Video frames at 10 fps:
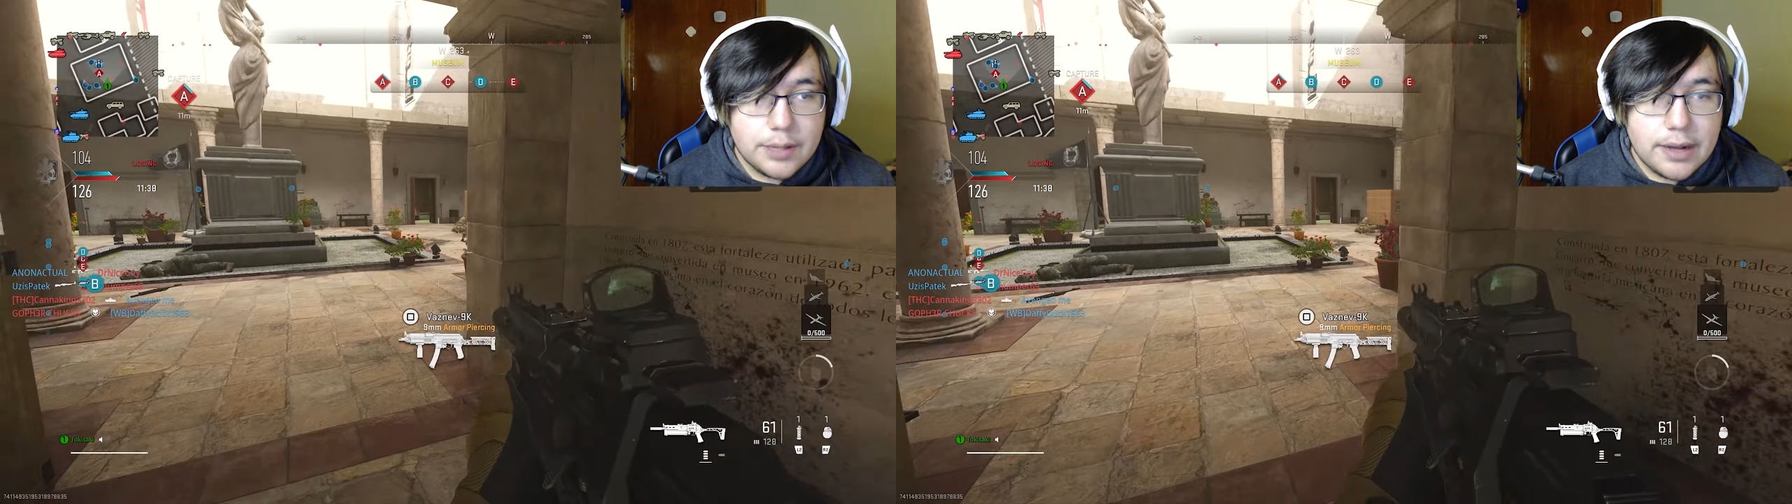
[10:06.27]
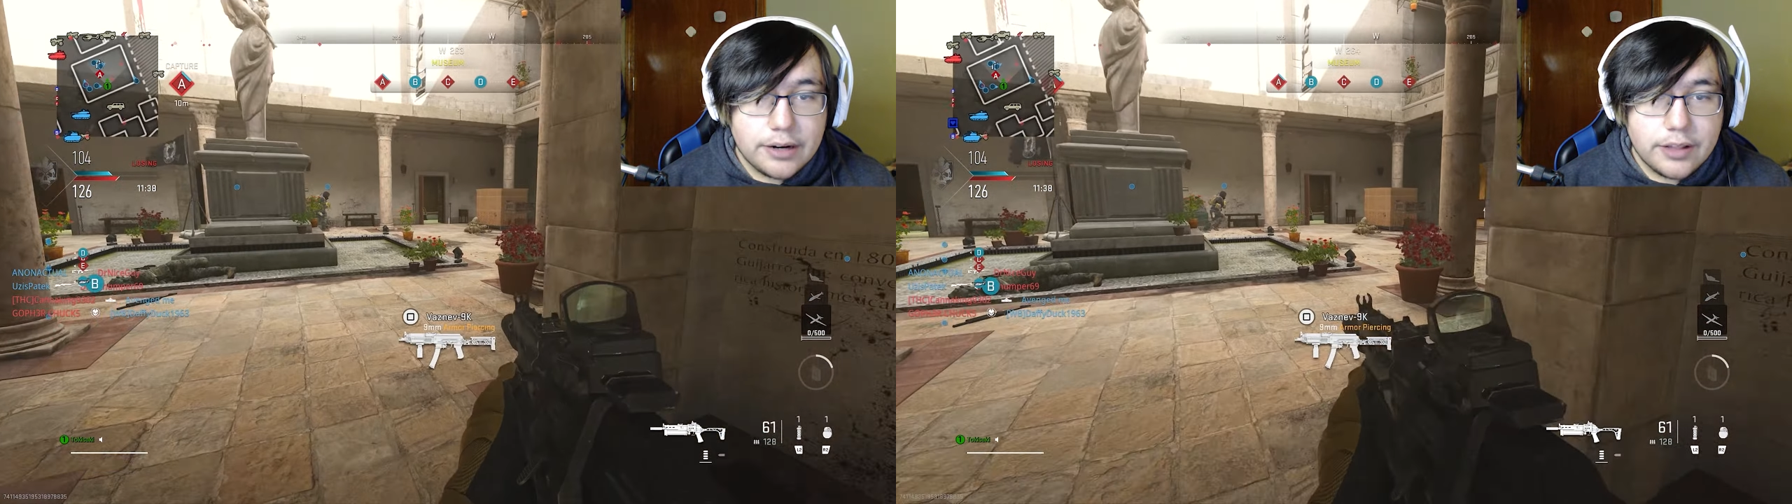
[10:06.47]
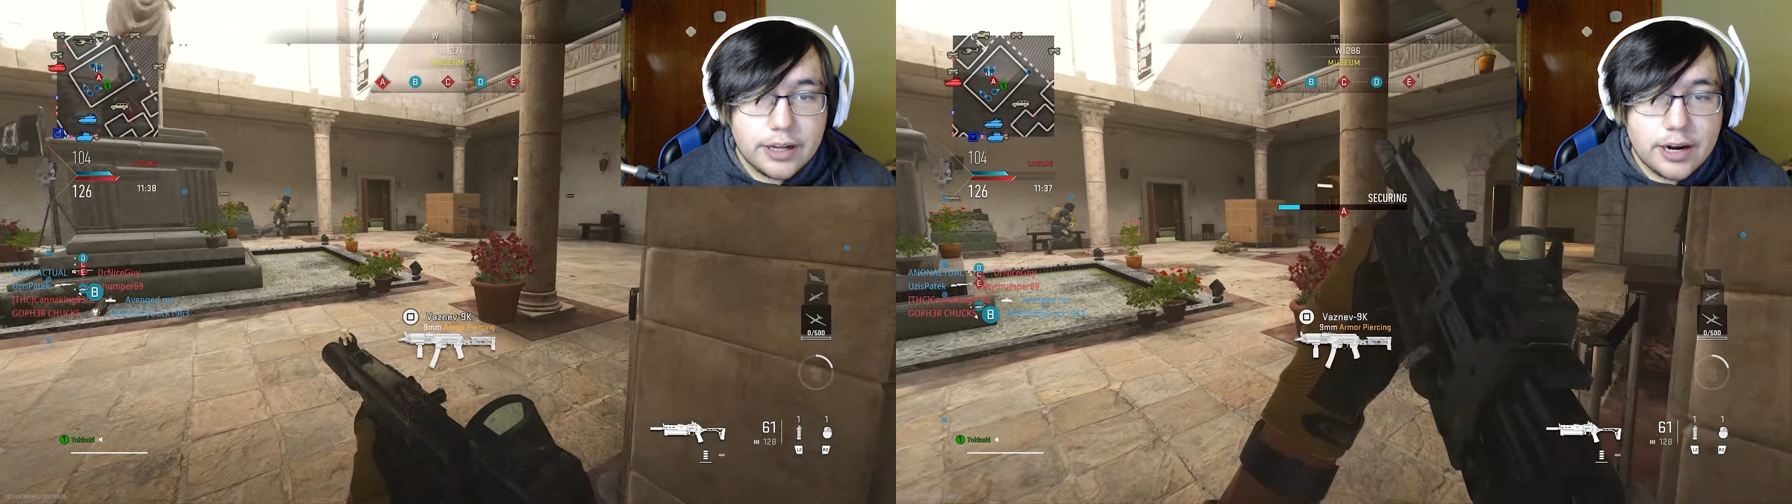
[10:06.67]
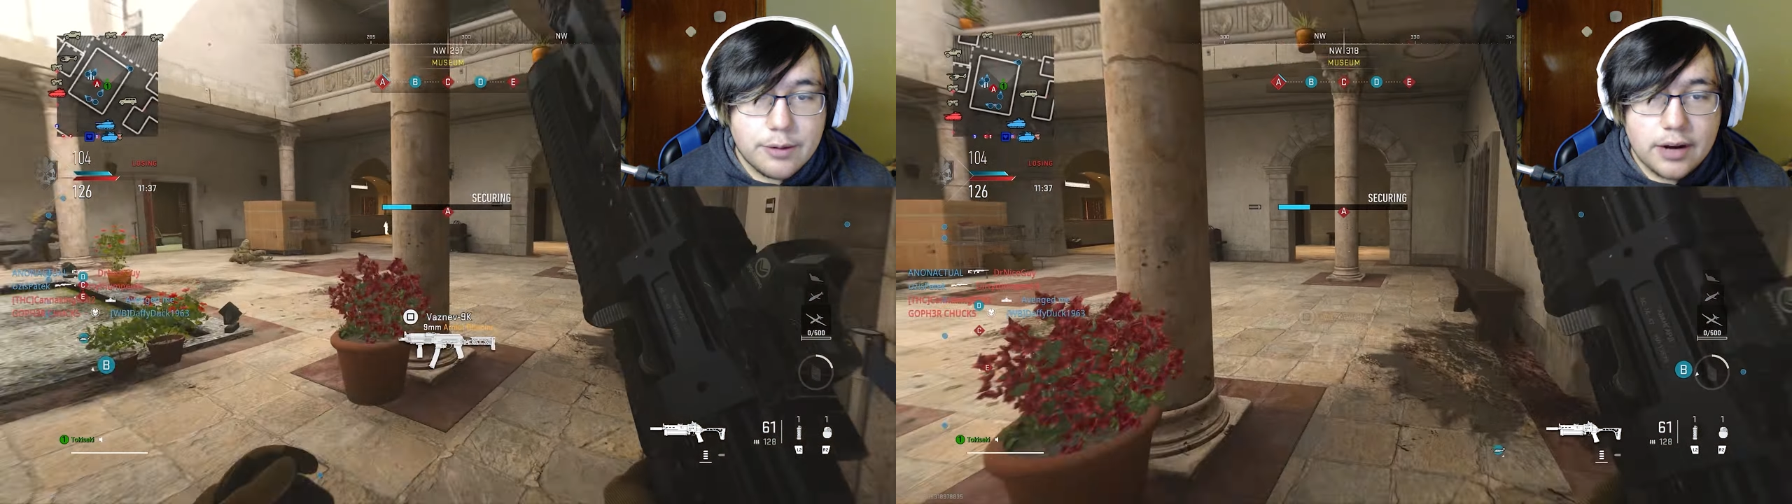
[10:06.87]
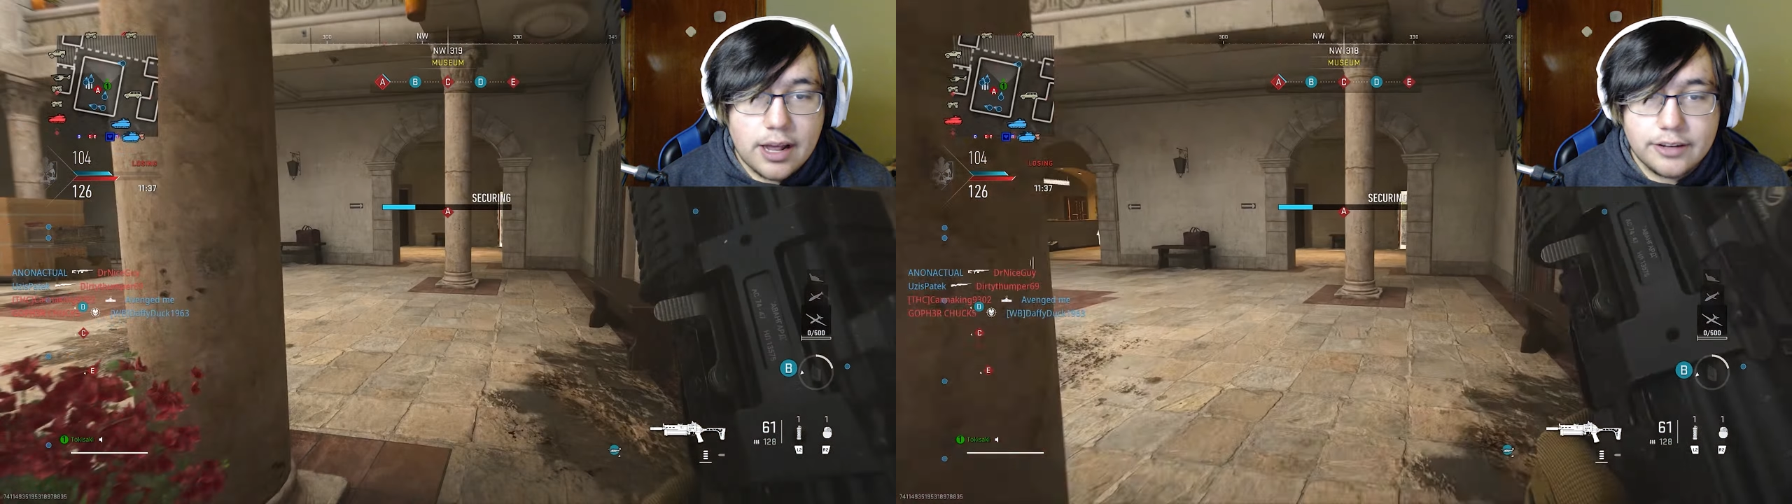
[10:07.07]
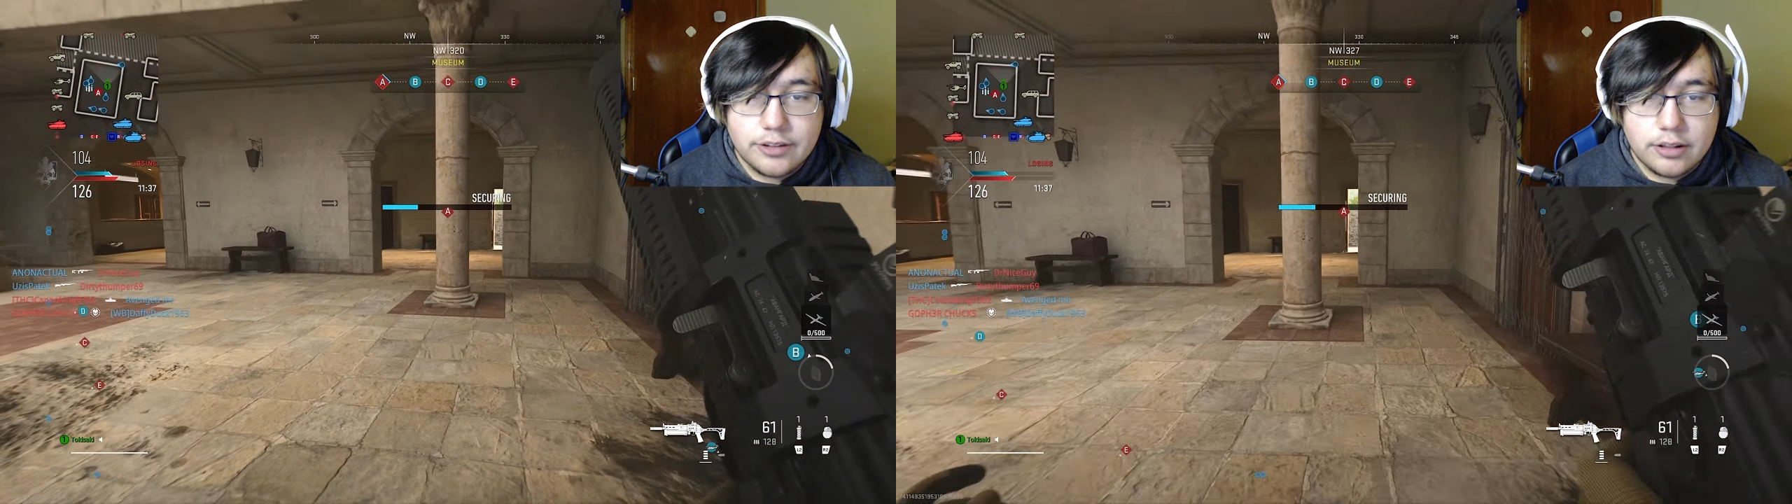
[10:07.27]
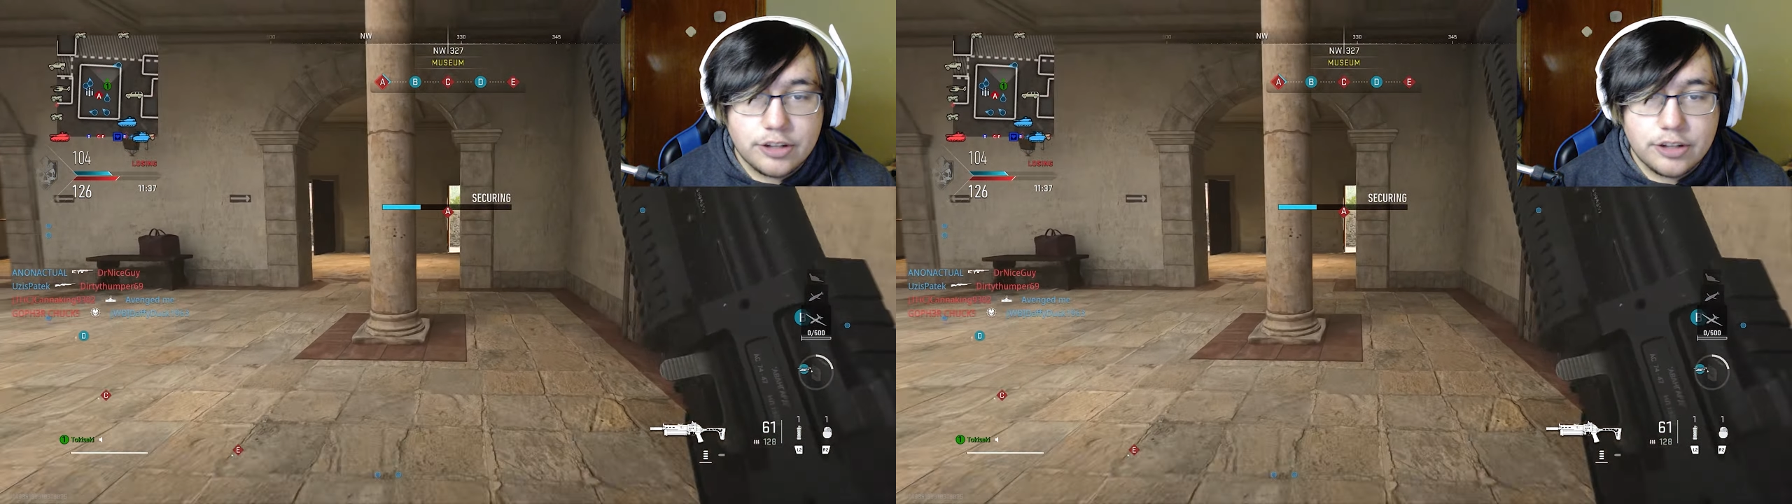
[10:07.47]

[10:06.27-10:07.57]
better than anyone. I